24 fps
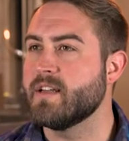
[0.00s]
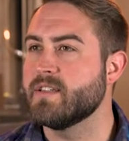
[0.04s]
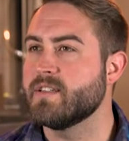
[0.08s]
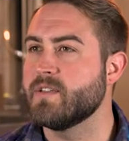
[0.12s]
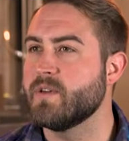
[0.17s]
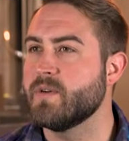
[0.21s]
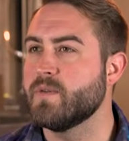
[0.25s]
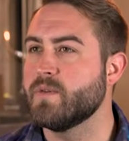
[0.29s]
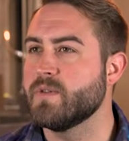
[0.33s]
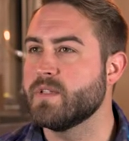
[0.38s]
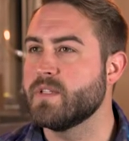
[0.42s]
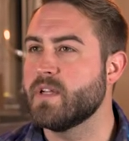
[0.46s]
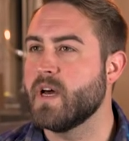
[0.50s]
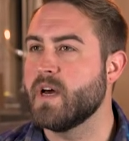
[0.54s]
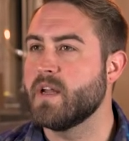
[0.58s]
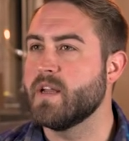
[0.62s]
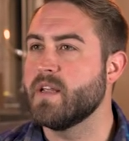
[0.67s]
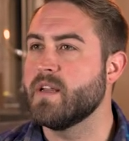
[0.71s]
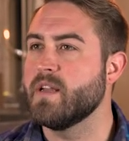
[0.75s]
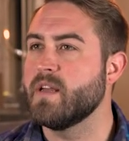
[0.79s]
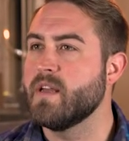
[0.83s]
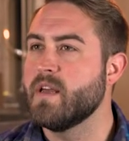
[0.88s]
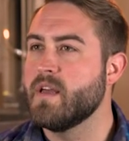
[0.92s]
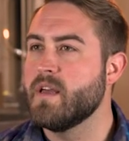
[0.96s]
So it was done
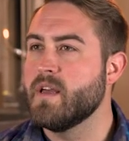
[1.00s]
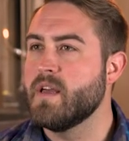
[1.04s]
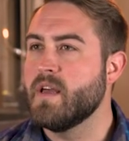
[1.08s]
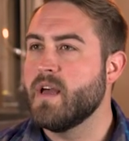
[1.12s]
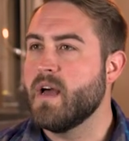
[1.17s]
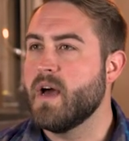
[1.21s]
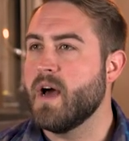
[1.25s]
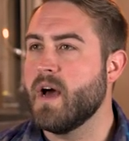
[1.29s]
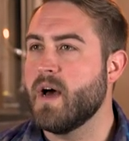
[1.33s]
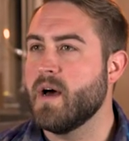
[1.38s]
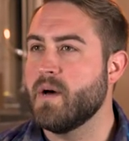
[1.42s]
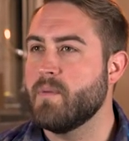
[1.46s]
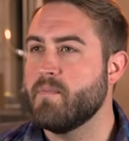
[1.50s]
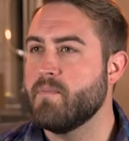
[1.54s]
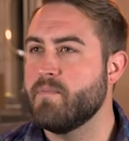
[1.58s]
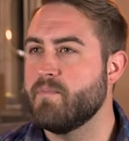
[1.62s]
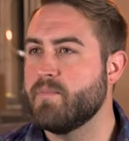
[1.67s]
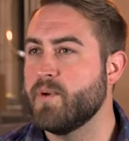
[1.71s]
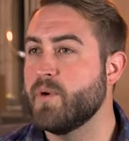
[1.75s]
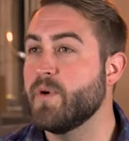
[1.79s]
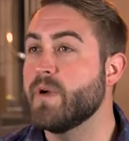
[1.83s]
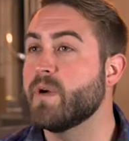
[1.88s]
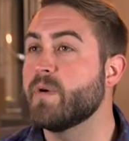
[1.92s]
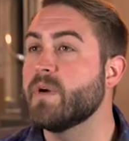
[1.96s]
in
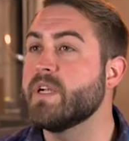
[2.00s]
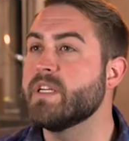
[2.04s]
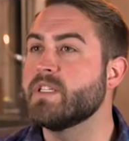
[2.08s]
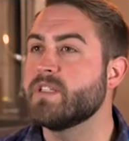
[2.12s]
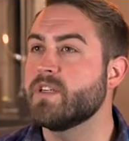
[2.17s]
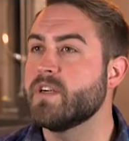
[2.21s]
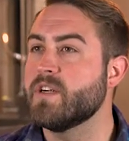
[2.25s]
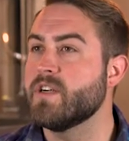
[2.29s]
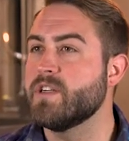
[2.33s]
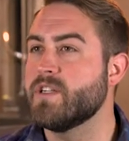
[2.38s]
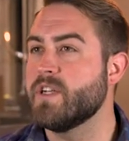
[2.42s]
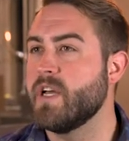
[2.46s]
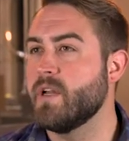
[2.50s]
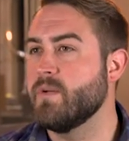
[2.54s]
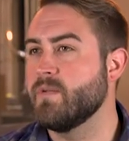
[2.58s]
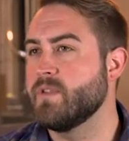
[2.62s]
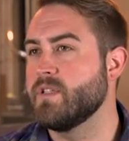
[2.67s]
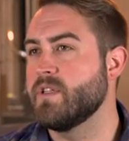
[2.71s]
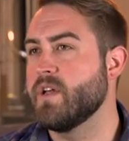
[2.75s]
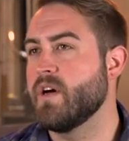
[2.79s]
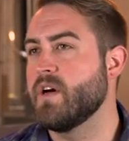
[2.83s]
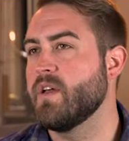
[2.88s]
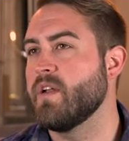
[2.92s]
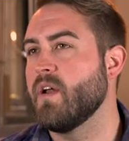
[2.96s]
brewing research, and it
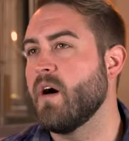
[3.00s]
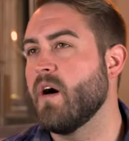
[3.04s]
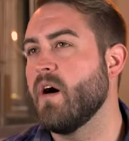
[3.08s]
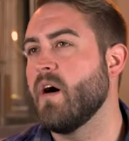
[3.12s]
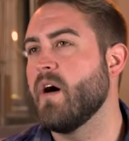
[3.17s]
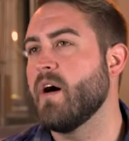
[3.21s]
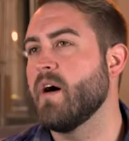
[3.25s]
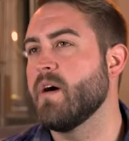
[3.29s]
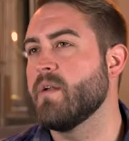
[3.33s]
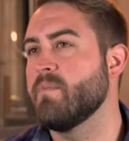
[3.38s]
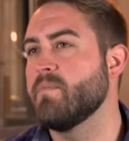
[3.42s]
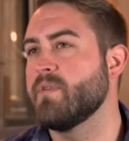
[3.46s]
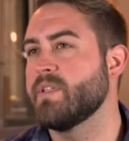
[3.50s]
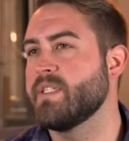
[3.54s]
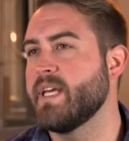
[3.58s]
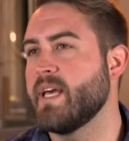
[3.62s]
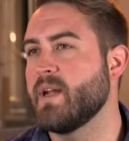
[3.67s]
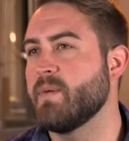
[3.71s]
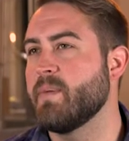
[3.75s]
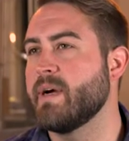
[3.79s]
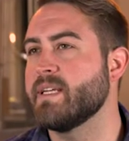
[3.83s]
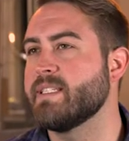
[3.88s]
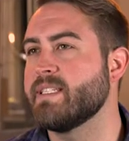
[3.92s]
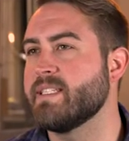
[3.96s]
was done on
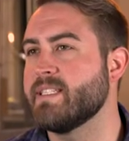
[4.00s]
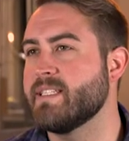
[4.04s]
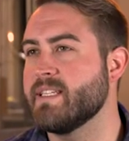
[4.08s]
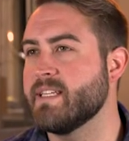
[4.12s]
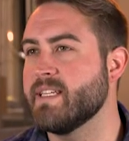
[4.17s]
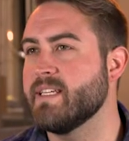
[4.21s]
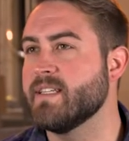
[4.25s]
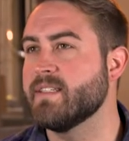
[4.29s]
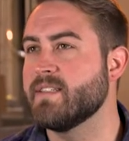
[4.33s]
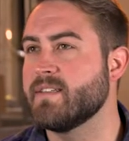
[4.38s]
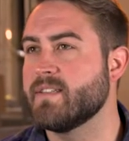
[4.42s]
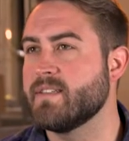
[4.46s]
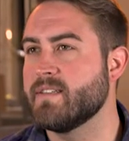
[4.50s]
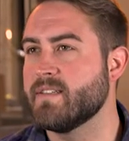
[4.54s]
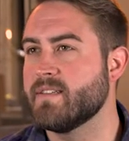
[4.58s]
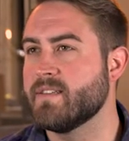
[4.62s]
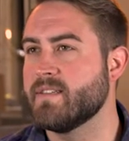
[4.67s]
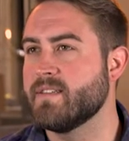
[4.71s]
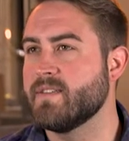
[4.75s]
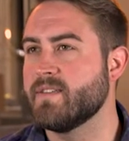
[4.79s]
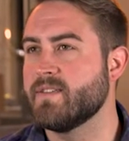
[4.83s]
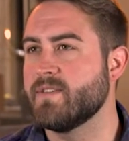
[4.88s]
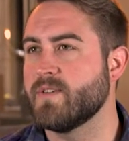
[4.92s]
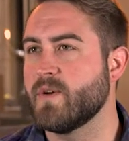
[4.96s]
Brettanomyces yeast.
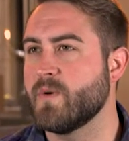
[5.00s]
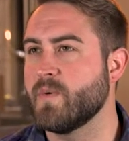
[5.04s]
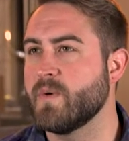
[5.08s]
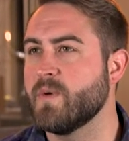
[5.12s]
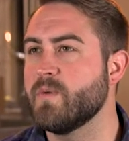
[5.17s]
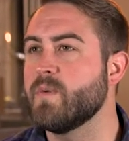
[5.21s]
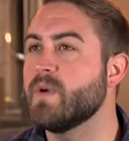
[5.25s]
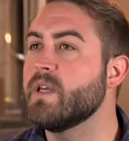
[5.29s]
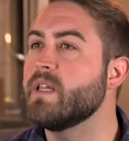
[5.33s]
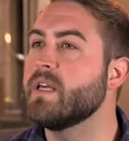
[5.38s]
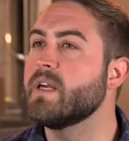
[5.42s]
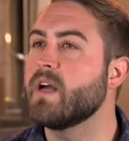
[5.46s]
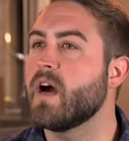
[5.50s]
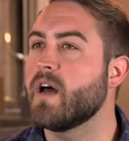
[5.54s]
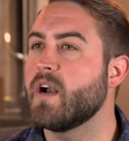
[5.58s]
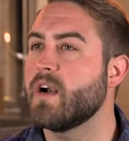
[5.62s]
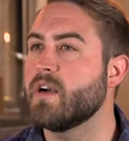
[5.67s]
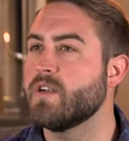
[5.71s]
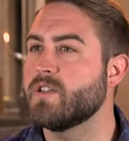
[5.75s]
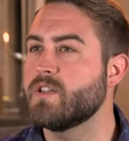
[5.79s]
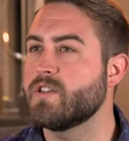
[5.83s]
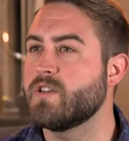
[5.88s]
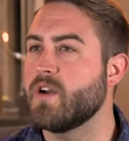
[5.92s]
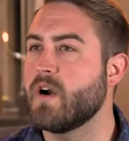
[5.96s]
So we really got
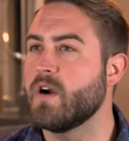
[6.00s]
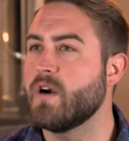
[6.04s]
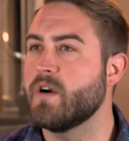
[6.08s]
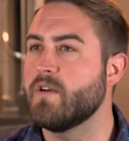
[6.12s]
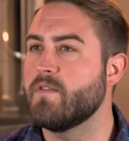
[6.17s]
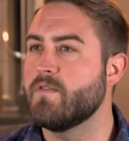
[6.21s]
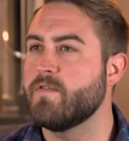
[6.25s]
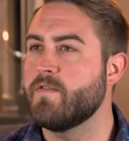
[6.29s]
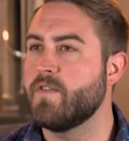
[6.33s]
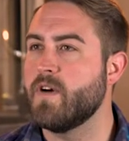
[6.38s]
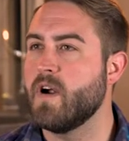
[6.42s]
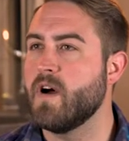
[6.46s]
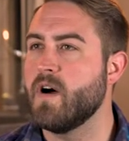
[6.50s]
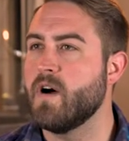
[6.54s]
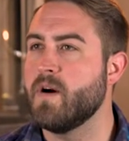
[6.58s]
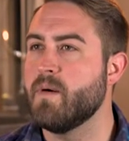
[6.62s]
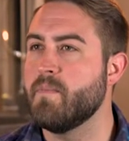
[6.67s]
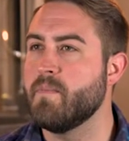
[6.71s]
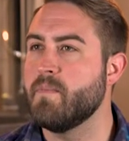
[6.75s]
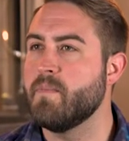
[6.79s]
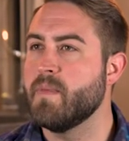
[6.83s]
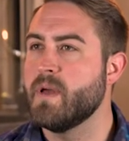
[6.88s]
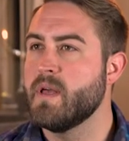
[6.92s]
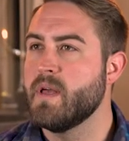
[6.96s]
our start
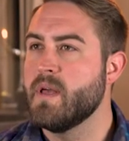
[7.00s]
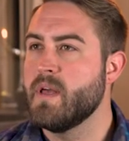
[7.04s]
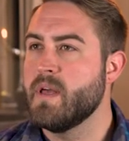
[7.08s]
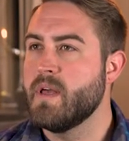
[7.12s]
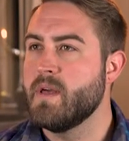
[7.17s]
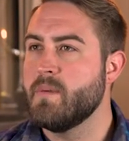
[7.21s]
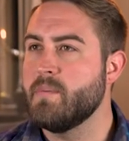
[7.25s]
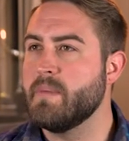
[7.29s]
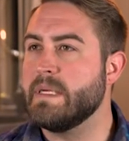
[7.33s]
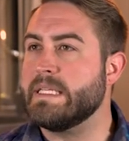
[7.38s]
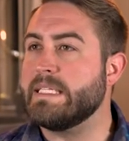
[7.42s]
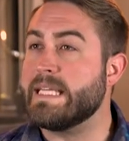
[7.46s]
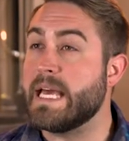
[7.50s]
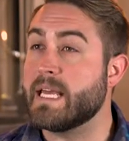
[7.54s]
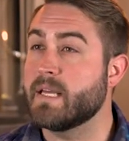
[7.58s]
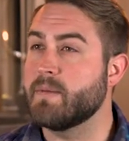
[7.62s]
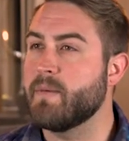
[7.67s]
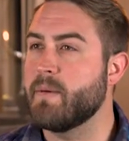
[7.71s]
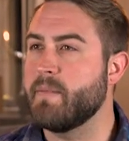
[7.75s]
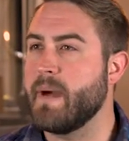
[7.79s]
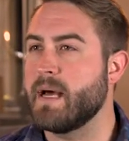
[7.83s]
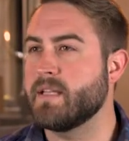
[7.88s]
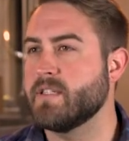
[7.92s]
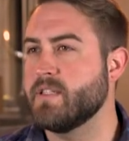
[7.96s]
from me
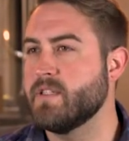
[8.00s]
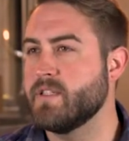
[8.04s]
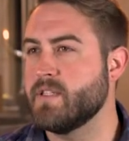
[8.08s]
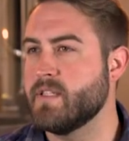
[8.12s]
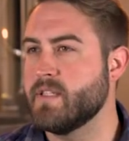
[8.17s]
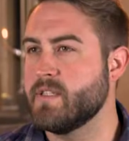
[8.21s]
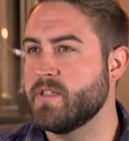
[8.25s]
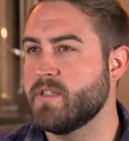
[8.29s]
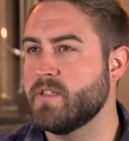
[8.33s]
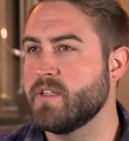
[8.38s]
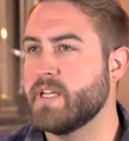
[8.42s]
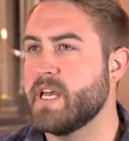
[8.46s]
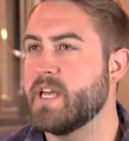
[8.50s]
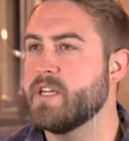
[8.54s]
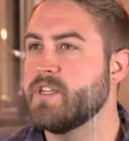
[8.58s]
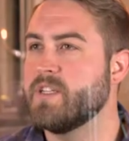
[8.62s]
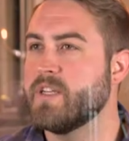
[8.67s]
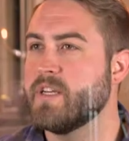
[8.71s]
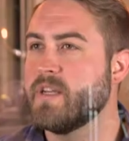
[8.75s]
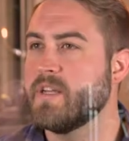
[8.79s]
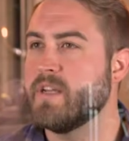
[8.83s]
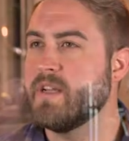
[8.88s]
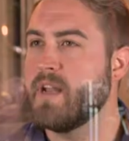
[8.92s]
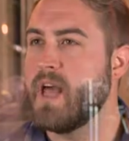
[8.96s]
taking my master's
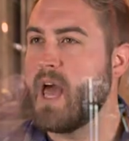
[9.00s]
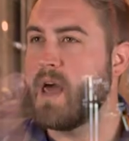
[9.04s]
dissertation